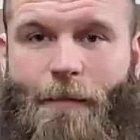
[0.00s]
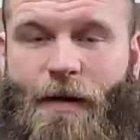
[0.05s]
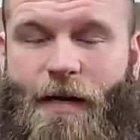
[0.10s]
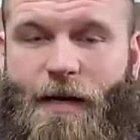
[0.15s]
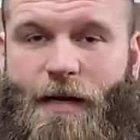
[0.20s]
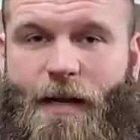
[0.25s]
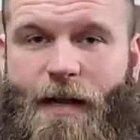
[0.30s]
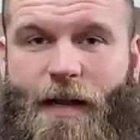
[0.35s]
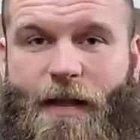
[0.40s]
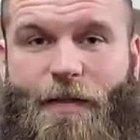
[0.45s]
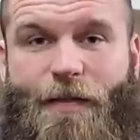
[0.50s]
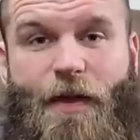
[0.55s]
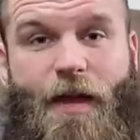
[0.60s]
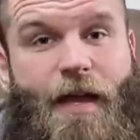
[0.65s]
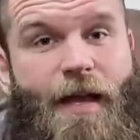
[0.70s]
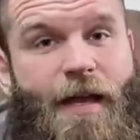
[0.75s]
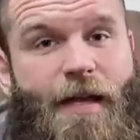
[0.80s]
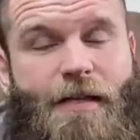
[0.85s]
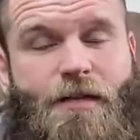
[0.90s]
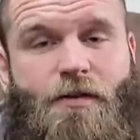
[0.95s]
I mean, the
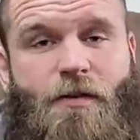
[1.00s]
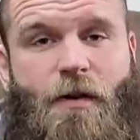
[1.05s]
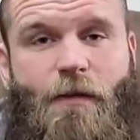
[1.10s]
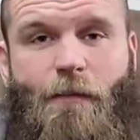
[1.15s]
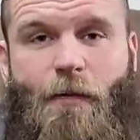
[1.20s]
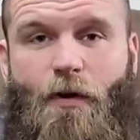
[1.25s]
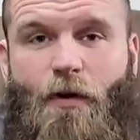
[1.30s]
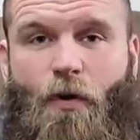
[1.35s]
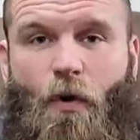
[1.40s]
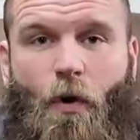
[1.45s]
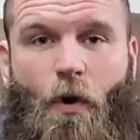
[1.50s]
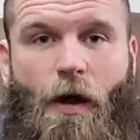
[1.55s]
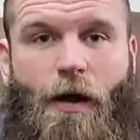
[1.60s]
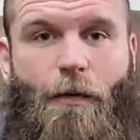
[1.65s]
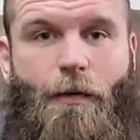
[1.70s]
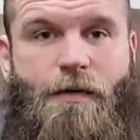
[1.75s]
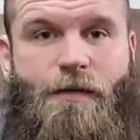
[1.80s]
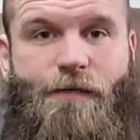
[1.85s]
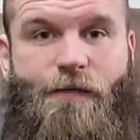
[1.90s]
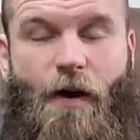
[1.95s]
history of
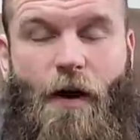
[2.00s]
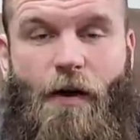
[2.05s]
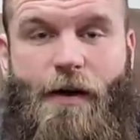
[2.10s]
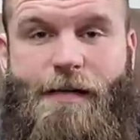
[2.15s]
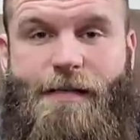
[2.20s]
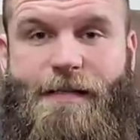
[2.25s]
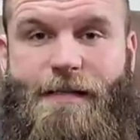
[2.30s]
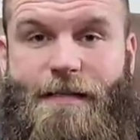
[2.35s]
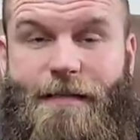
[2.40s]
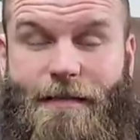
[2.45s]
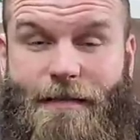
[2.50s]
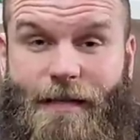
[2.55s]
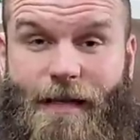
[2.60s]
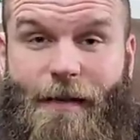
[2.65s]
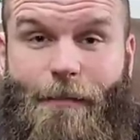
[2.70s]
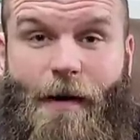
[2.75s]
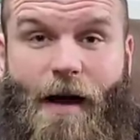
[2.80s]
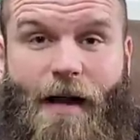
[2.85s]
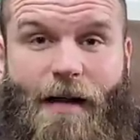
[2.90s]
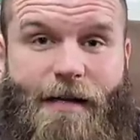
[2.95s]
McCoy was very
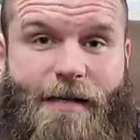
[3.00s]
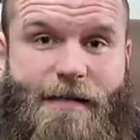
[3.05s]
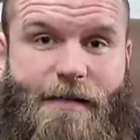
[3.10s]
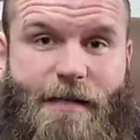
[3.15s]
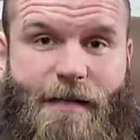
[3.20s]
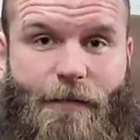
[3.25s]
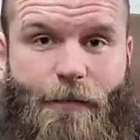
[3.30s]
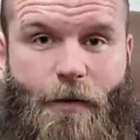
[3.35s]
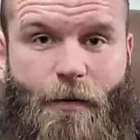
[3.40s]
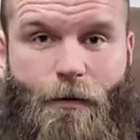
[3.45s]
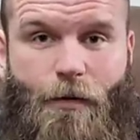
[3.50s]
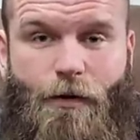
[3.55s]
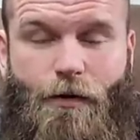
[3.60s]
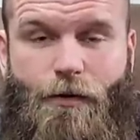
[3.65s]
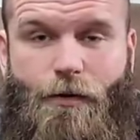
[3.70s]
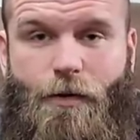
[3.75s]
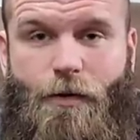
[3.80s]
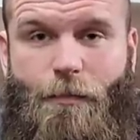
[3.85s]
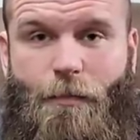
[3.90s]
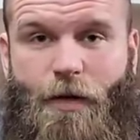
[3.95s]
slim, honestly. When I mean, we
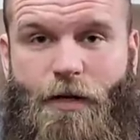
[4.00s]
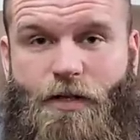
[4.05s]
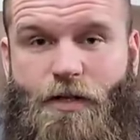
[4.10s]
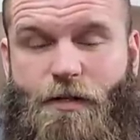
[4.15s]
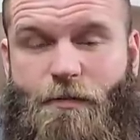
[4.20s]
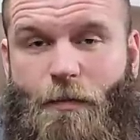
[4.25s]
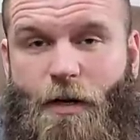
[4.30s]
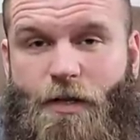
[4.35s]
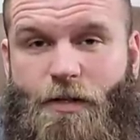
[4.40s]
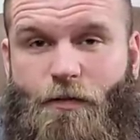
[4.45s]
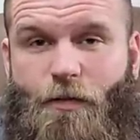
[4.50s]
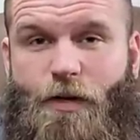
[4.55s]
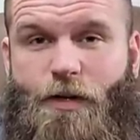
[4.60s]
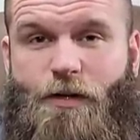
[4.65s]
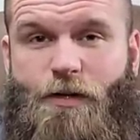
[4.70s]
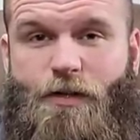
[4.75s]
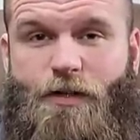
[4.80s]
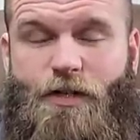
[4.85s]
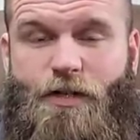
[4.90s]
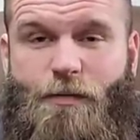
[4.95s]
were doing a bunch, as much
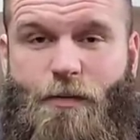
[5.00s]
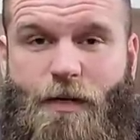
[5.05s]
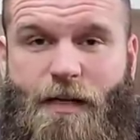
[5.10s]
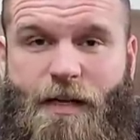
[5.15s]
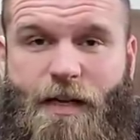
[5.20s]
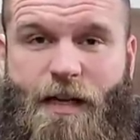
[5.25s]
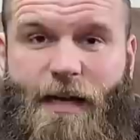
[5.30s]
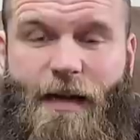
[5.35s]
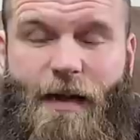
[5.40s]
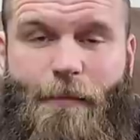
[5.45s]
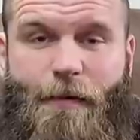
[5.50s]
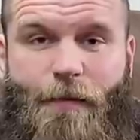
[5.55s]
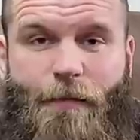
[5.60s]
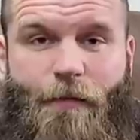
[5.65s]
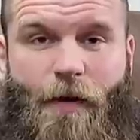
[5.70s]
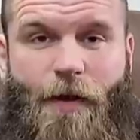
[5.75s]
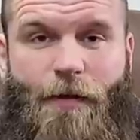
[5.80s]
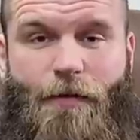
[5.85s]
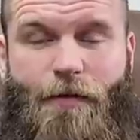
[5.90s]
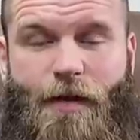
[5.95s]
research as we can, I
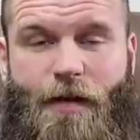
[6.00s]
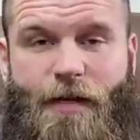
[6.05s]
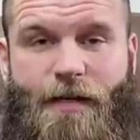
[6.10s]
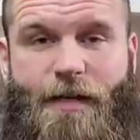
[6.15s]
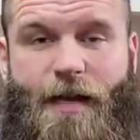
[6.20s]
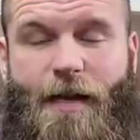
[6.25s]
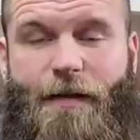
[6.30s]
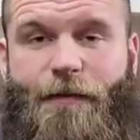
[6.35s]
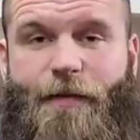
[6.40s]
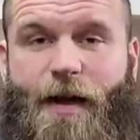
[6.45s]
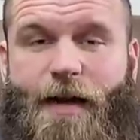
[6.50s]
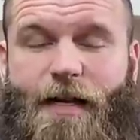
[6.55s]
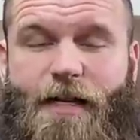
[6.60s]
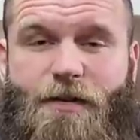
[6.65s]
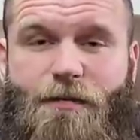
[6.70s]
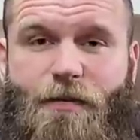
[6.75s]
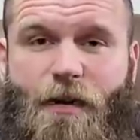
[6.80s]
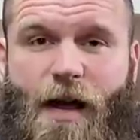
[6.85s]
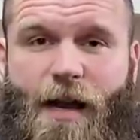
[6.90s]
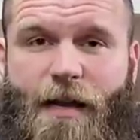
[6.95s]
mean, rather than identifying
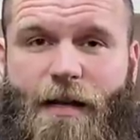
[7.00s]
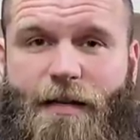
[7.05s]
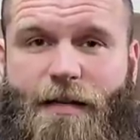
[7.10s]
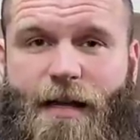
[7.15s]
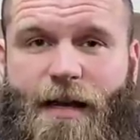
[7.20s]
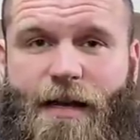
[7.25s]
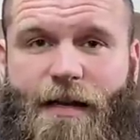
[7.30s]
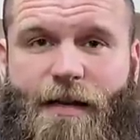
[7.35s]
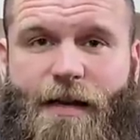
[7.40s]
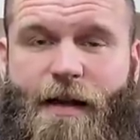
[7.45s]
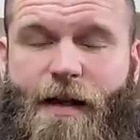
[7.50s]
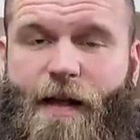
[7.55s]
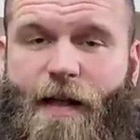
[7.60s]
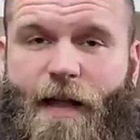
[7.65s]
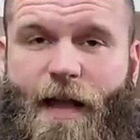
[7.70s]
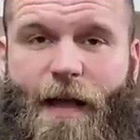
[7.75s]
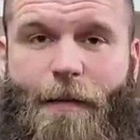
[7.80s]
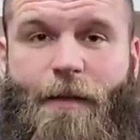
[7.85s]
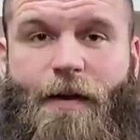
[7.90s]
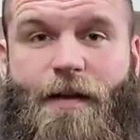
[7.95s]
each product line.
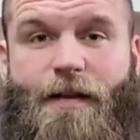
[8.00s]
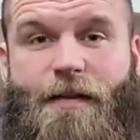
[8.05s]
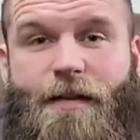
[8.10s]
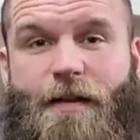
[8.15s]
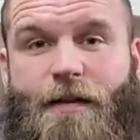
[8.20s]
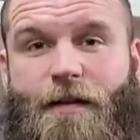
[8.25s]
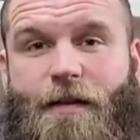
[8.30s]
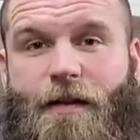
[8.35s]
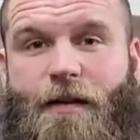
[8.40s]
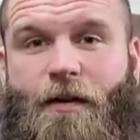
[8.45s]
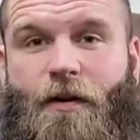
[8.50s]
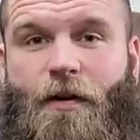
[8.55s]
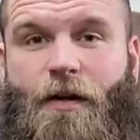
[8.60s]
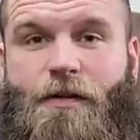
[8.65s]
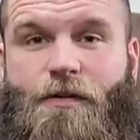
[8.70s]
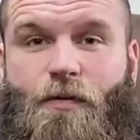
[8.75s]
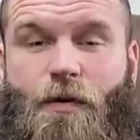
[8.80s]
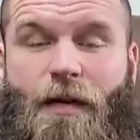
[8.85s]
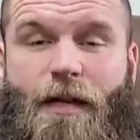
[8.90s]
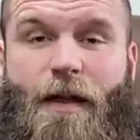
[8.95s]
I mean, the, you know,
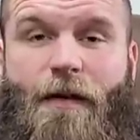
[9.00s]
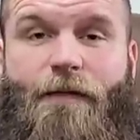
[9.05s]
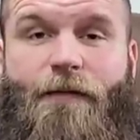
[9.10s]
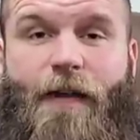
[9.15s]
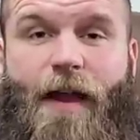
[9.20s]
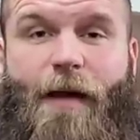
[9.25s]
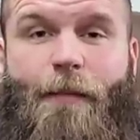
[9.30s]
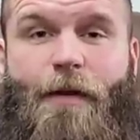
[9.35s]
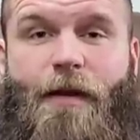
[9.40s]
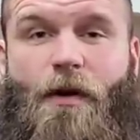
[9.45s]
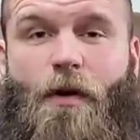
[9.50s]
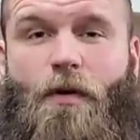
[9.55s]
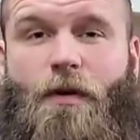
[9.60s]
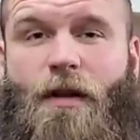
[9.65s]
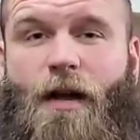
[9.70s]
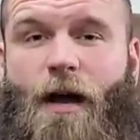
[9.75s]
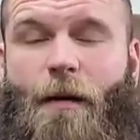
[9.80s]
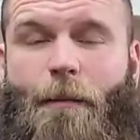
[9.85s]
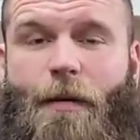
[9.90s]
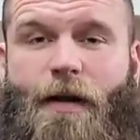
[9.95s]
it's really a
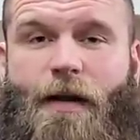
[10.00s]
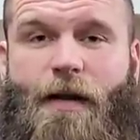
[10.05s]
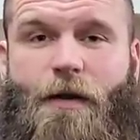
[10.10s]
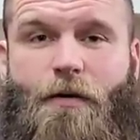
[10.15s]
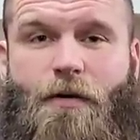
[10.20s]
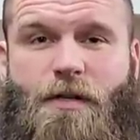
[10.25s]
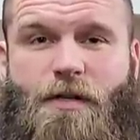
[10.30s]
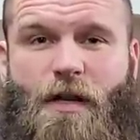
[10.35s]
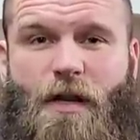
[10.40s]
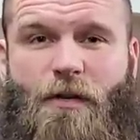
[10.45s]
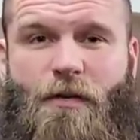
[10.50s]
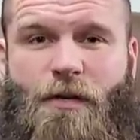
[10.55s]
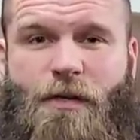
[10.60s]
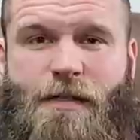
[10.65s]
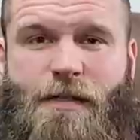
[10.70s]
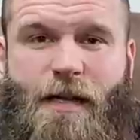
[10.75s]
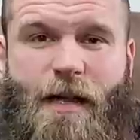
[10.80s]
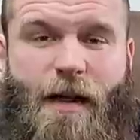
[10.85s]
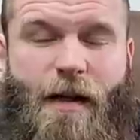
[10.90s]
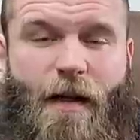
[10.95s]
family-owned company. It was, it
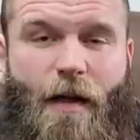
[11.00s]
was